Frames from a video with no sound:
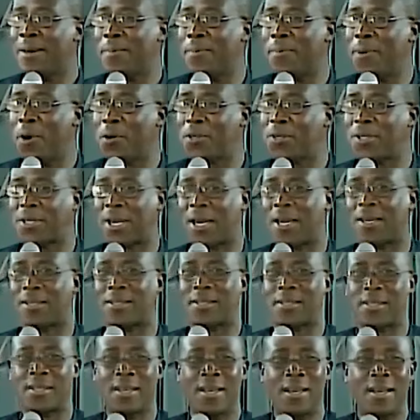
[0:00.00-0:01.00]

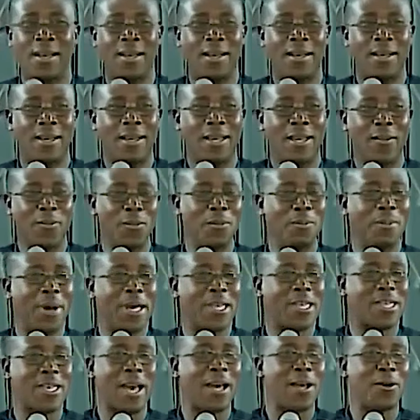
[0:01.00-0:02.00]
Boasters. Even
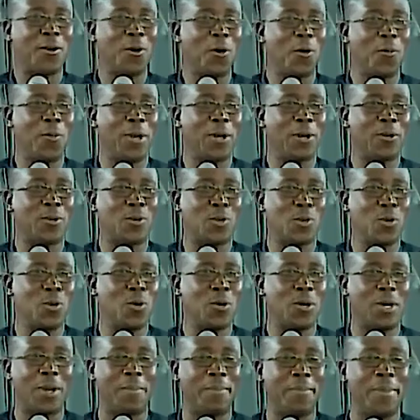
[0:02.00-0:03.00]
my shadow will
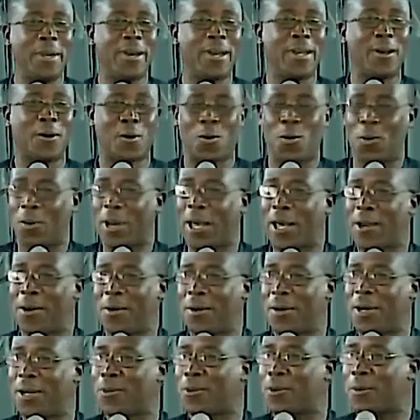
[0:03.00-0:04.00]
do the miracle. I
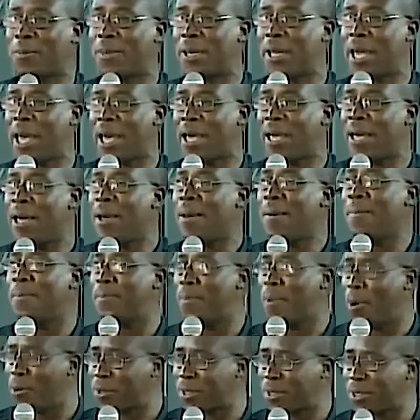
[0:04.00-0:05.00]
don't need to be there.
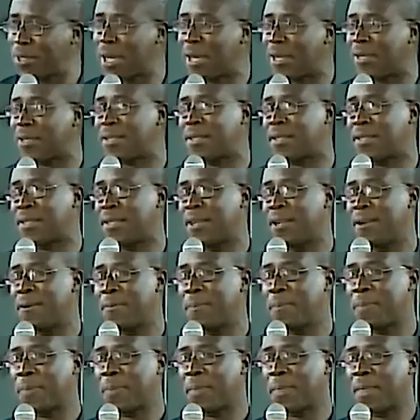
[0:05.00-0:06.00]

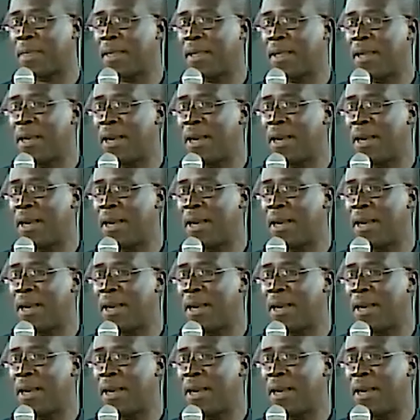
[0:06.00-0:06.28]
Boasters.